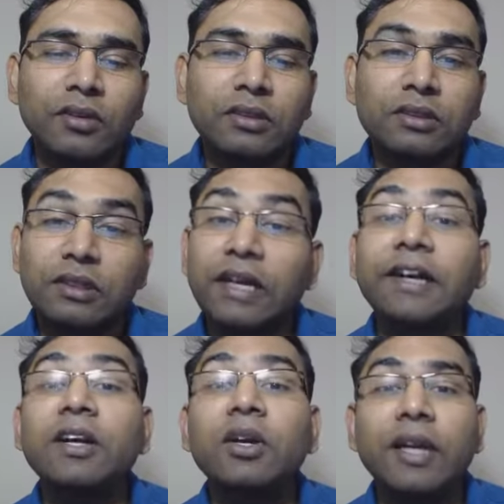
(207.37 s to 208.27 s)
So
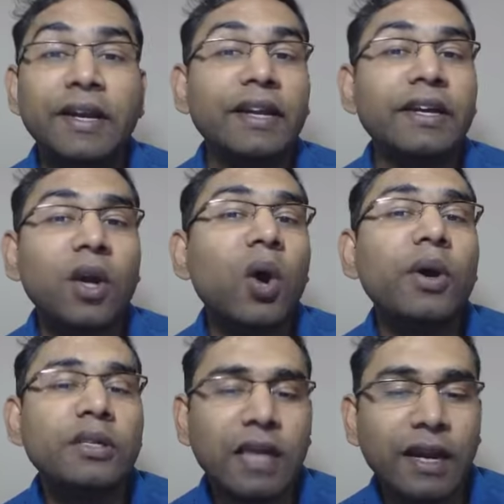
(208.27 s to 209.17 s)
letting it go
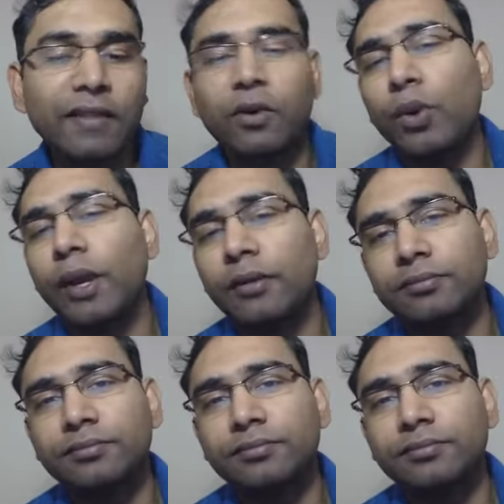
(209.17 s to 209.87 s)
is another way,